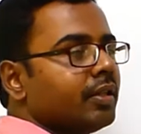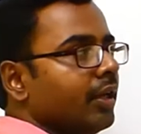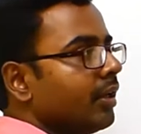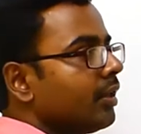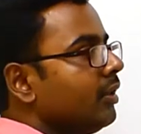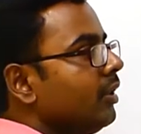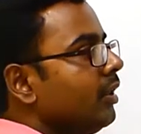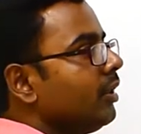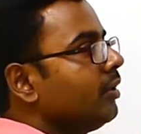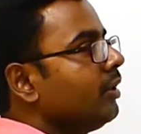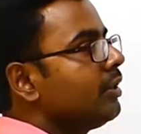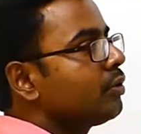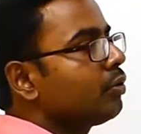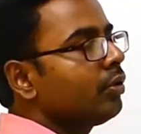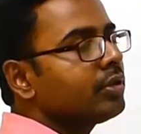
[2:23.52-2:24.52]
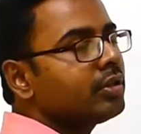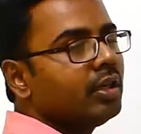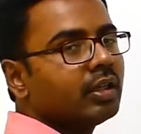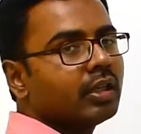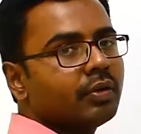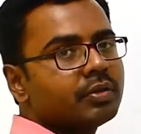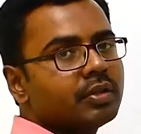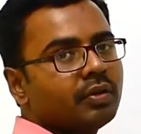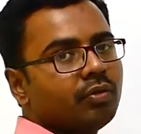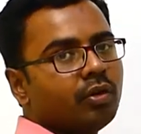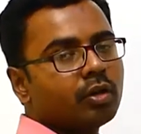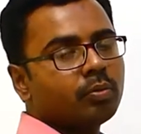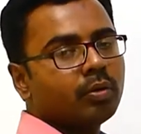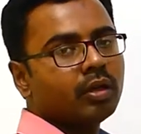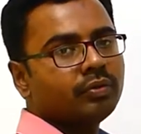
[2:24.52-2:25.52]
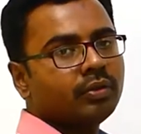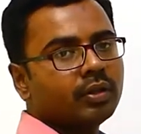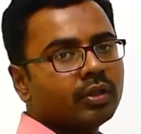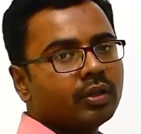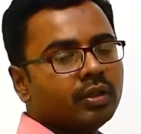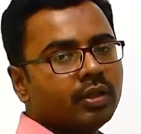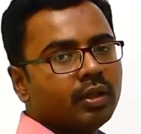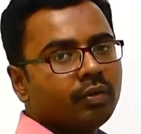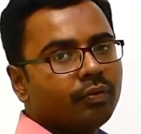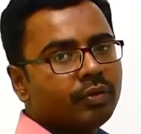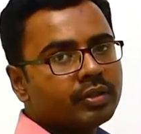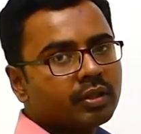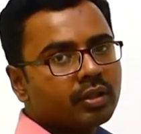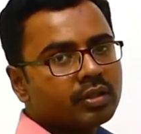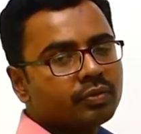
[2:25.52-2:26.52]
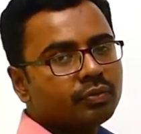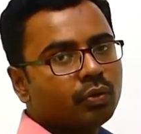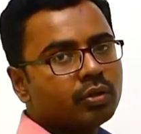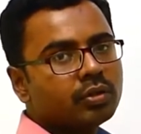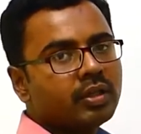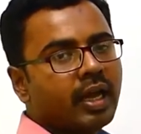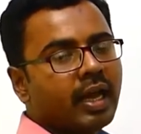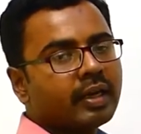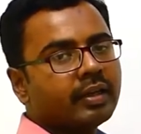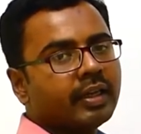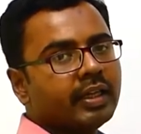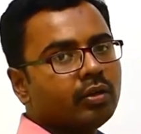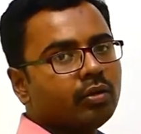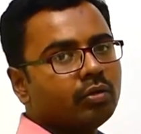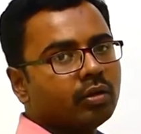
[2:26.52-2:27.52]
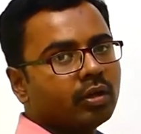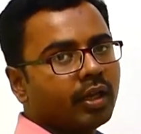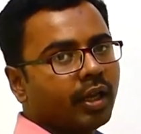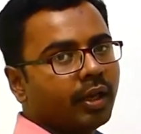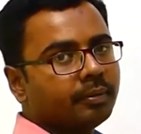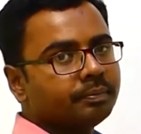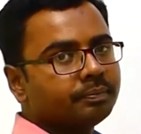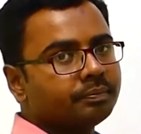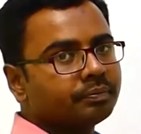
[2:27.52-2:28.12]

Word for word: here? The Stroke's law gives the formula for viscous force acting on a